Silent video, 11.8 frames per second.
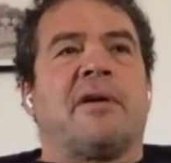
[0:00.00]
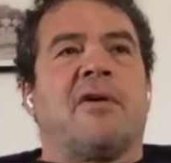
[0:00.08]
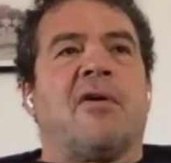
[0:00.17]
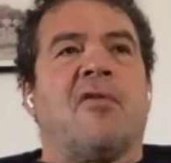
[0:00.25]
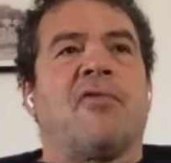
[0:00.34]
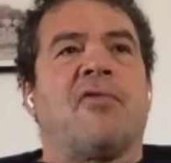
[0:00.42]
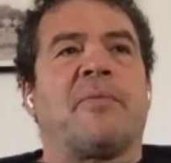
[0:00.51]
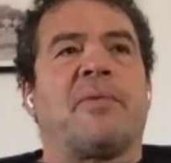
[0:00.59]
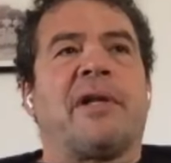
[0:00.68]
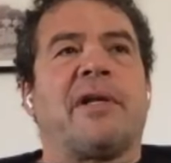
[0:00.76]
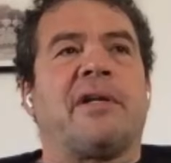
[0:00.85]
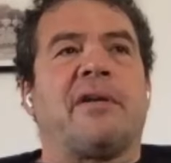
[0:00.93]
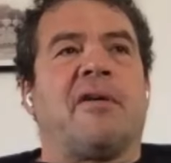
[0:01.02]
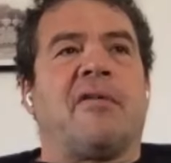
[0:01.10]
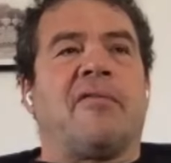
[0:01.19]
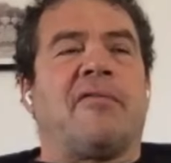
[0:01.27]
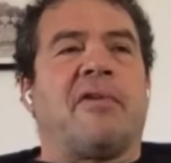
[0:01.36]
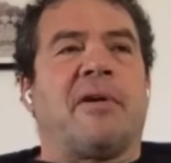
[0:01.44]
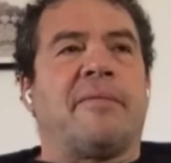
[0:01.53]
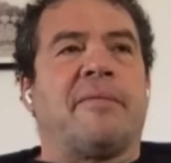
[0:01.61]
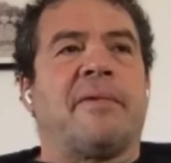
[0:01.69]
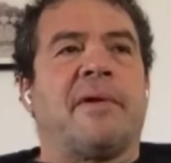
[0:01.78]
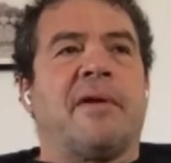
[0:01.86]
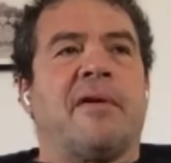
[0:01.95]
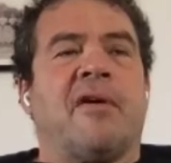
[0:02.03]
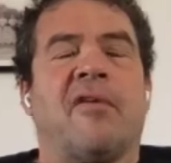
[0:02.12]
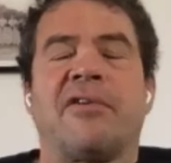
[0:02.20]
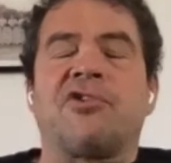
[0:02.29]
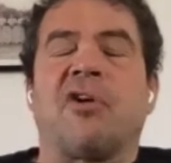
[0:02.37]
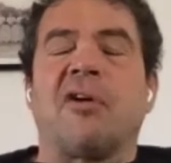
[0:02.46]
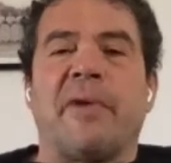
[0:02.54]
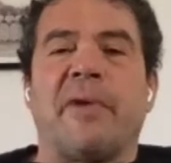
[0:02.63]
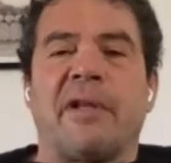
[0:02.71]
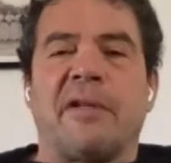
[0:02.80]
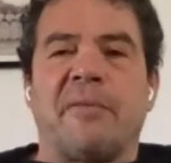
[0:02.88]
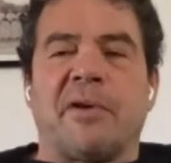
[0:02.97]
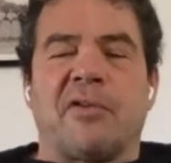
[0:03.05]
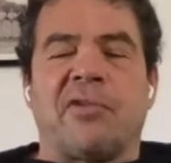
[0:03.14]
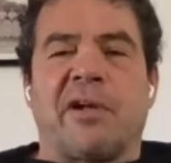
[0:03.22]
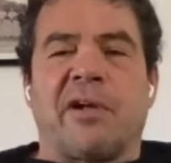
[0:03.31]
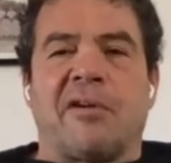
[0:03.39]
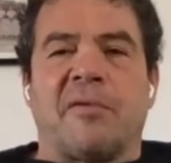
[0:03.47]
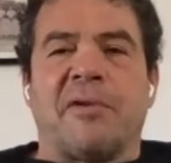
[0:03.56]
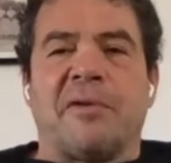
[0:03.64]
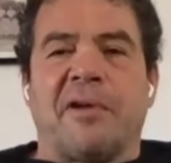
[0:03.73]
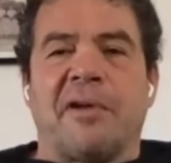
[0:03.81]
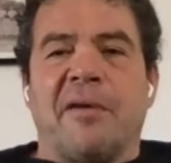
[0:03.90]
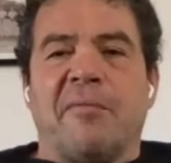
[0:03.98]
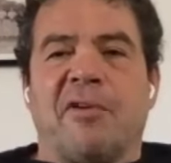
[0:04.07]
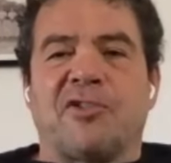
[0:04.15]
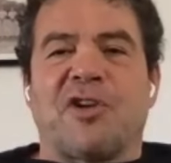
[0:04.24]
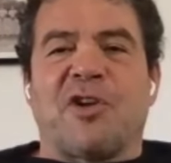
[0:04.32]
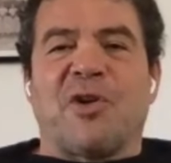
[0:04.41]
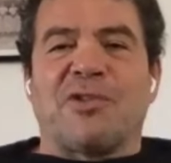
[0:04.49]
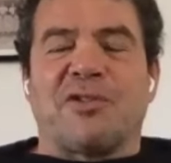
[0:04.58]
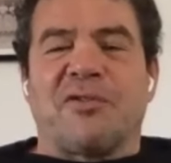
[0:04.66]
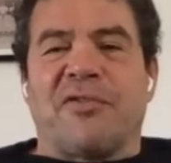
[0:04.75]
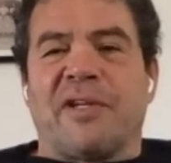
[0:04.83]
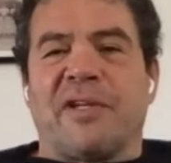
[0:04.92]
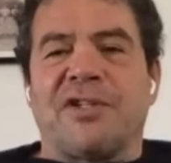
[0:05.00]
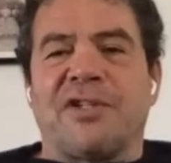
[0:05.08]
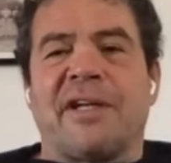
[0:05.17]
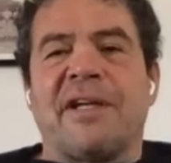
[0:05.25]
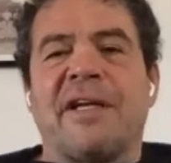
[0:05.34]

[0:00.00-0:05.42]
hopefully plenty of um, of enjoyment because I'm going to be much closer to finishing.